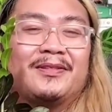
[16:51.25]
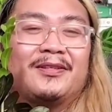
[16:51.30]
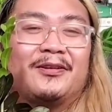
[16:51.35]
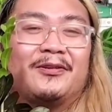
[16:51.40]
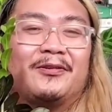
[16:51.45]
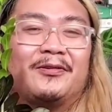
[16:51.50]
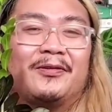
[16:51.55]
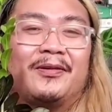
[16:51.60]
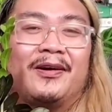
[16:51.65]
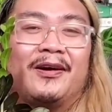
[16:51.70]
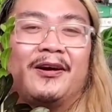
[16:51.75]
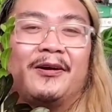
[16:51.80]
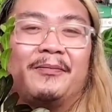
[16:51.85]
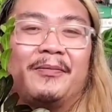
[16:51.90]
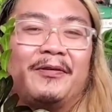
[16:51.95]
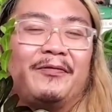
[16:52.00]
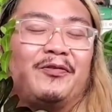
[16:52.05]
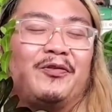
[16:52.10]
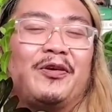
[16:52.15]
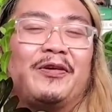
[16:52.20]
So
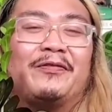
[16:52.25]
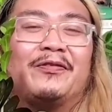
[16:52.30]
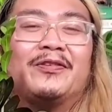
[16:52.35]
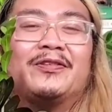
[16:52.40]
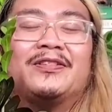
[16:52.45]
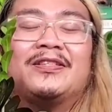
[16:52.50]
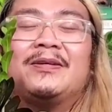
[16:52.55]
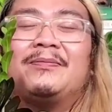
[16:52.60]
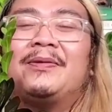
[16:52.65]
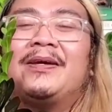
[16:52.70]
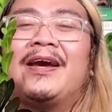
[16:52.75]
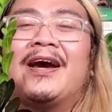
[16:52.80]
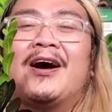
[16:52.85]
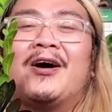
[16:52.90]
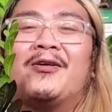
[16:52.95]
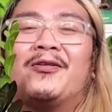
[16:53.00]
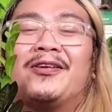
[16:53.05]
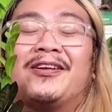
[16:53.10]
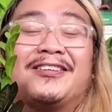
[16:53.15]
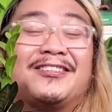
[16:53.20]
if you ever see me
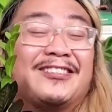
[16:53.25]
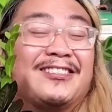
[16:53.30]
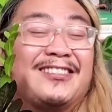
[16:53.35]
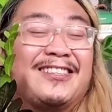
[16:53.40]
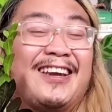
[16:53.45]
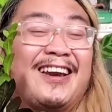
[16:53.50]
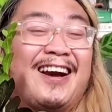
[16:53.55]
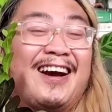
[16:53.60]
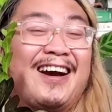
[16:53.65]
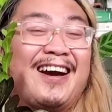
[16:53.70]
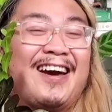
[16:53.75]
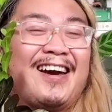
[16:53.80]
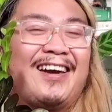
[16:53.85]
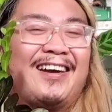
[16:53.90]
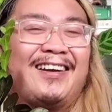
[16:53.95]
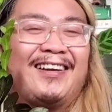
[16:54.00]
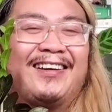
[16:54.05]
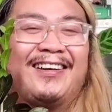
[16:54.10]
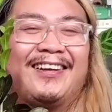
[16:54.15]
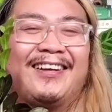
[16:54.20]
out, just say
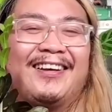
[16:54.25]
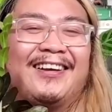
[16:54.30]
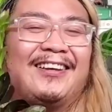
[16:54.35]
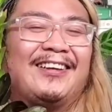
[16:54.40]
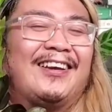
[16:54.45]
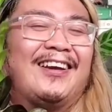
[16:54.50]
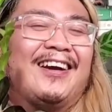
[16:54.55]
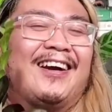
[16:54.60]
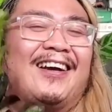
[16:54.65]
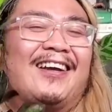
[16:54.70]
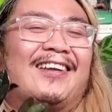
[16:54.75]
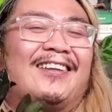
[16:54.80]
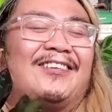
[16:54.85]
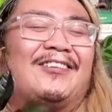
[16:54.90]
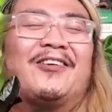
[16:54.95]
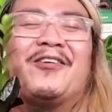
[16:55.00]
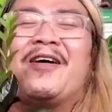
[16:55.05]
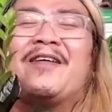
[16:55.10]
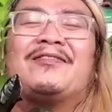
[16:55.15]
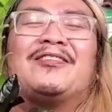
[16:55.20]
hi.
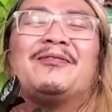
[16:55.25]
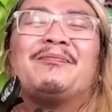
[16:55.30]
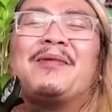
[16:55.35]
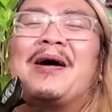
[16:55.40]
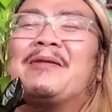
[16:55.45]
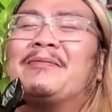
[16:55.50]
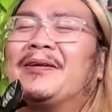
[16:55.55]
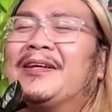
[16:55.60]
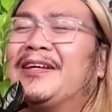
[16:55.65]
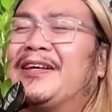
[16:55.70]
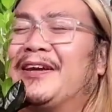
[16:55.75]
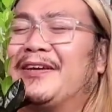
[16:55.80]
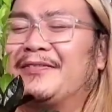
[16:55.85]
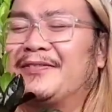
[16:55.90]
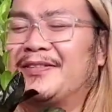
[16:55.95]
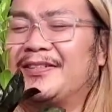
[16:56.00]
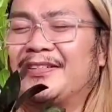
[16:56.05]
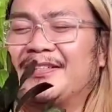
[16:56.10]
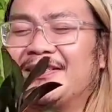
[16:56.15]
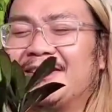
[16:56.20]
You don't have to buy me
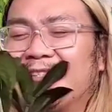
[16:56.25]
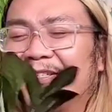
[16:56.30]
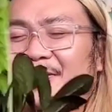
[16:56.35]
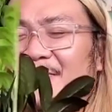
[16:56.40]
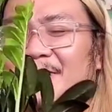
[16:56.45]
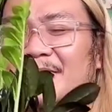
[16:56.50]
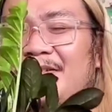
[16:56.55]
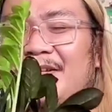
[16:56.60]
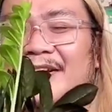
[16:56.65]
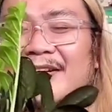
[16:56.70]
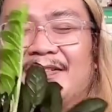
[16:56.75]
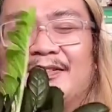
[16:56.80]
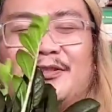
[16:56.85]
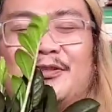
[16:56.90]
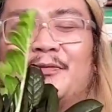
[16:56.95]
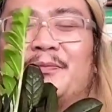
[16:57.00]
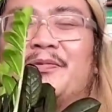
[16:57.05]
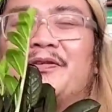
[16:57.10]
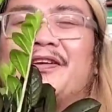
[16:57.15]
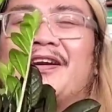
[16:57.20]
gifts because this was
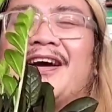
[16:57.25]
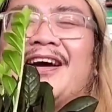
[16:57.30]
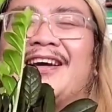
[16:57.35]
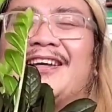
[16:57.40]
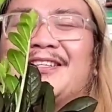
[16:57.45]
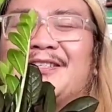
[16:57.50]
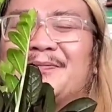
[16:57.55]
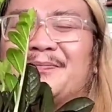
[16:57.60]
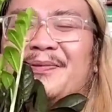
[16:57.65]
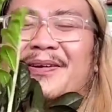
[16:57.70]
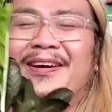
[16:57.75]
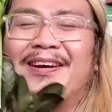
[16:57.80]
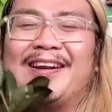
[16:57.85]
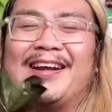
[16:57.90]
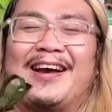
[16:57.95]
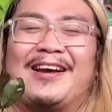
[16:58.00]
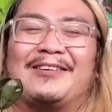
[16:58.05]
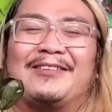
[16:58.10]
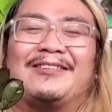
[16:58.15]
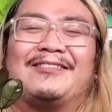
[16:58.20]
like super nice,
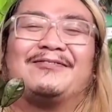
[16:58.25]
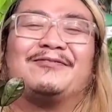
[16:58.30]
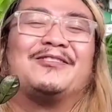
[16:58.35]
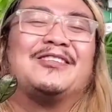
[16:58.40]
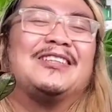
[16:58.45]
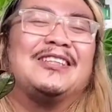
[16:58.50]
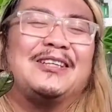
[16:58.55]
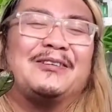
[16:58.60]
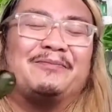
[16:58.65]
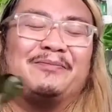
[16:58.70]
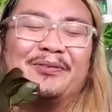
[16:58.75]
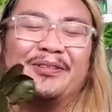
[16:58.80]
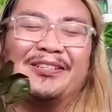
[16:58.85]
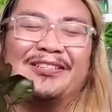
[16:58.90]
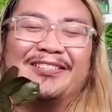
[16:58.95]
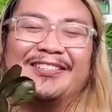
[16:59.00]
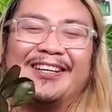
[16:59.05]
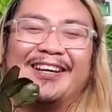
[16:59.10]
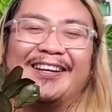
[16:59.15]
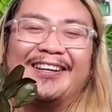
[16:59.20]
but I really
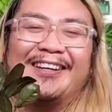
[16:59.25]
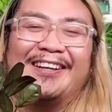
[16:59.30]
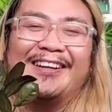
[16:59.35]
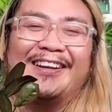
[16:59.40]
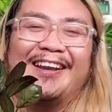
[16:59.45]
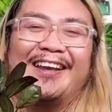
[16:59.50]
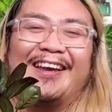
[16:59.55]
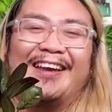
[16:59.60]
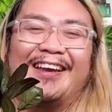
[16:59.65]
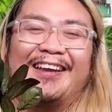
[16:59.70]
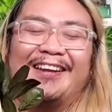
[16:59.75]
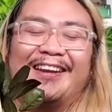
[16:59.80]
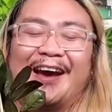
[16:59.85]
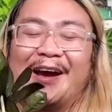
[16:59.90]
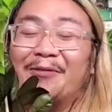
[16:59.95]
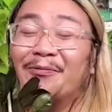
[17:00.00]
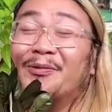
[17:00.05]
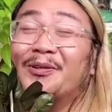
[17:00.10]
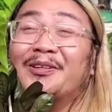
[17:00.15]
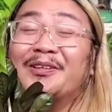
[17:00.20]
appreciate it,
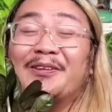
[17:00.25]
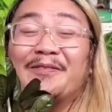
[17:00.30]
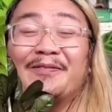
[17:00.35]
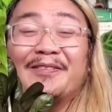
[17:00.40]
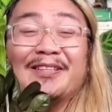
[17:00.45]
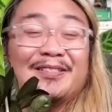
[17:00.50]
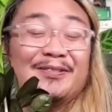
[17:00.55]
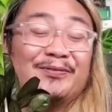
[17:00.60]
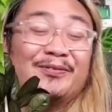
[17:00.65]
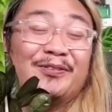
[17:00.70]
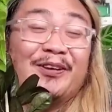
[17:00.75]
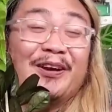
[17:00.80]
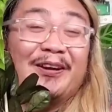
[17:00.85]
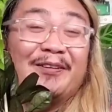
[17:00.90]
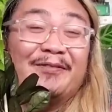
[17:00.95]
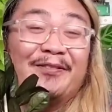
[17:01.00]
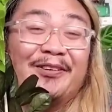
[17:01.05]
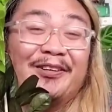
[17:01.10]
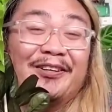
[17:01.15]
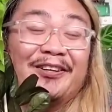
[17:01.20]
and I will love this
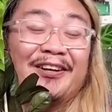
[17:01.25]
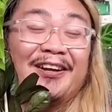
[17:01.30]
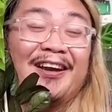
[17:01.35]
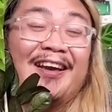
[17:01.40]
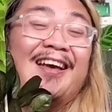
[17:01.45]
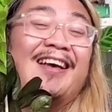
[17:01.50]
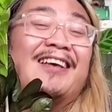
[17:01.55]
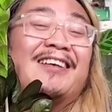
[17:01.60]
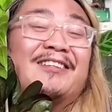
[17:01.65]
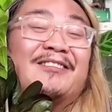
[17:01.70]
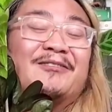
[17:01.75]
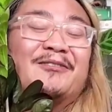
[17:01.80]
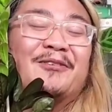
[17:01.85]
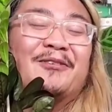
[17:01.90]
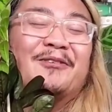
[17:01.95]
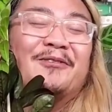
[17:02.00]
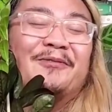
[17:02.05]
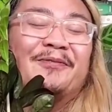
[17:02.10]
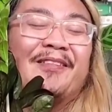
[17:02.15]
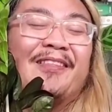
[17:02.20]
forever.
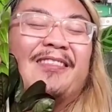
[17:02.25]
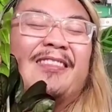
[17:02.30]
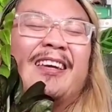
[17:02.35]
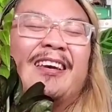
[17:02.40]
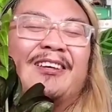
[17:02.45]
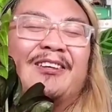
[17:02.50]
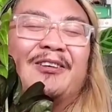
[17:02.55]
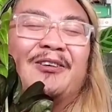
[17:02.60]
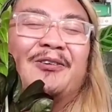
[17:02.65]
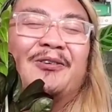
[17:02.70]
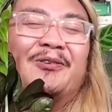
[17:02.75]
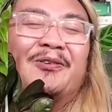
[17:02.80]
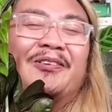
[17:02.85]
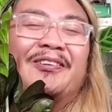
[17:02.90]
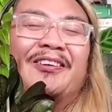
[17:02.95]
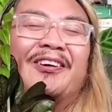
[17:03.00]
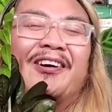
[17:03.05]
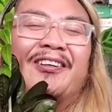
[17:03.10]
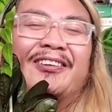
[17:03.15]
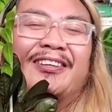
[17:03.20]
So thank
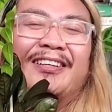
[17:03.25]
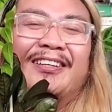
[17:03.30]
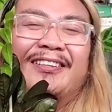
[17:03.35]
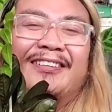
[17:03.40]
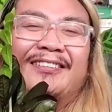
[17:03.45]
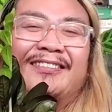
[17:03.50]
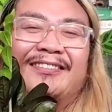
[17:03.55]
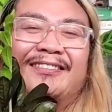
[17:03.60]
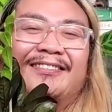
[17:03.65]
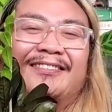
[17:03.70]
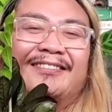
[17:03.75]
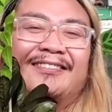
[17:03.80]
you, Yali.